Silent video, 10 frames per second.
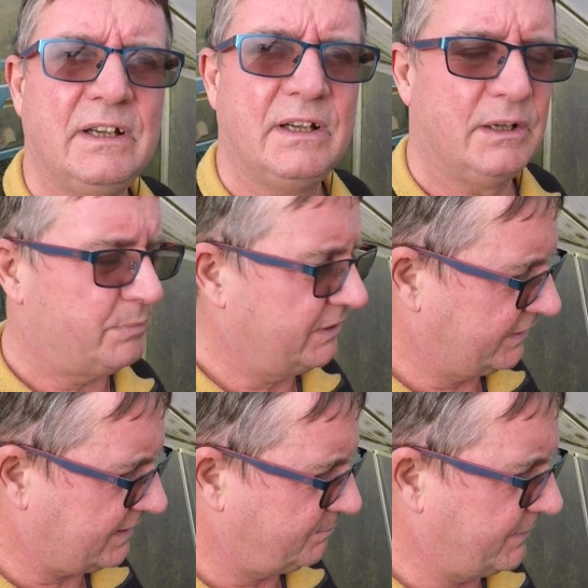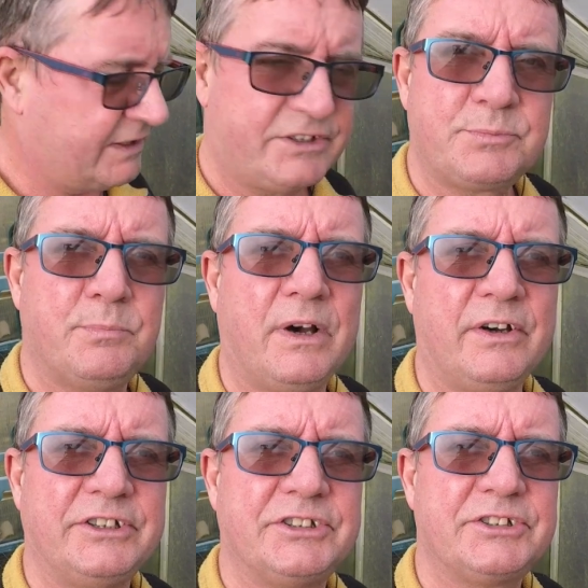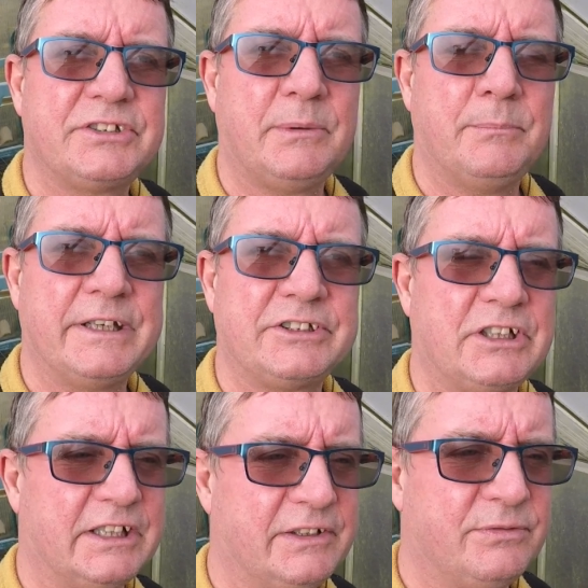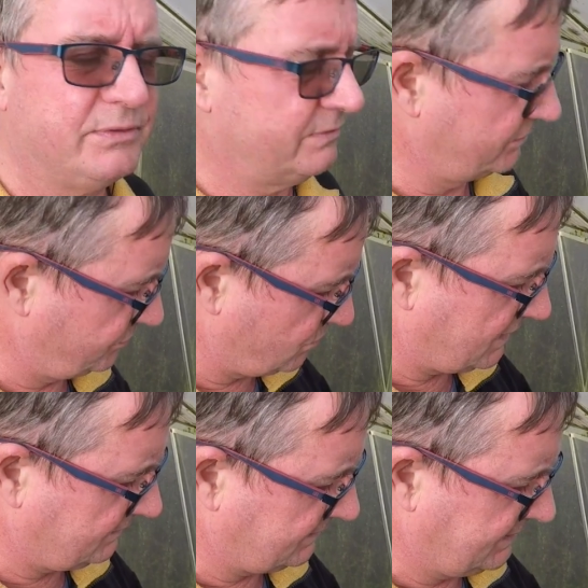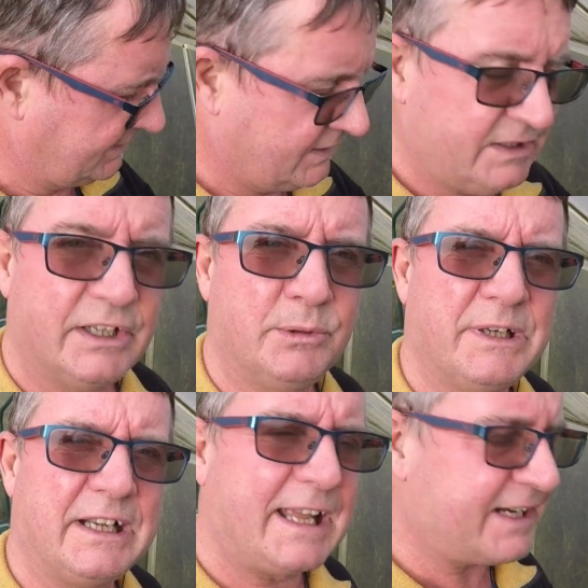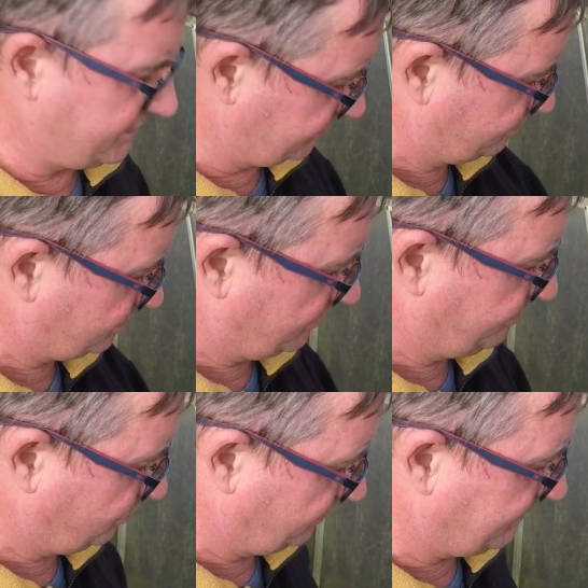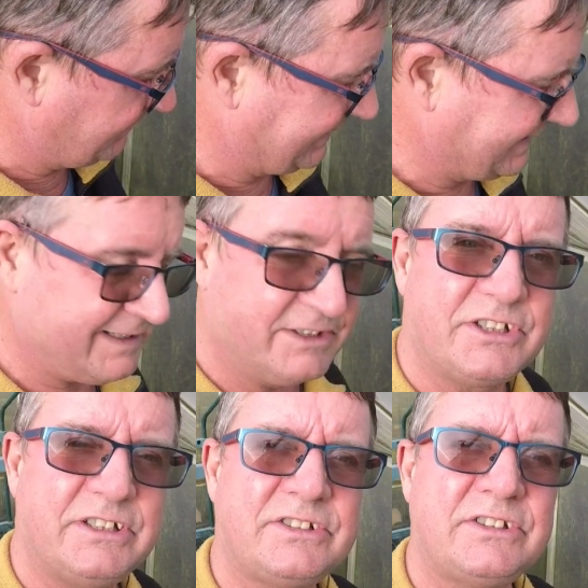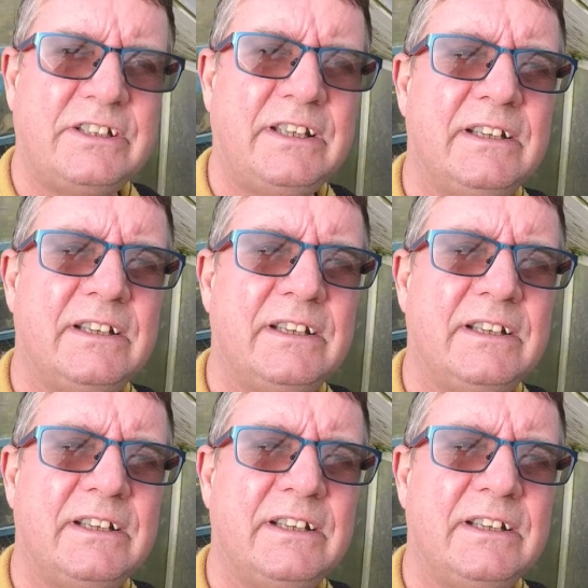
a bit of that mixed spice, that mixed leaf as well, and a bit of lettuce. Probably put them in there and just see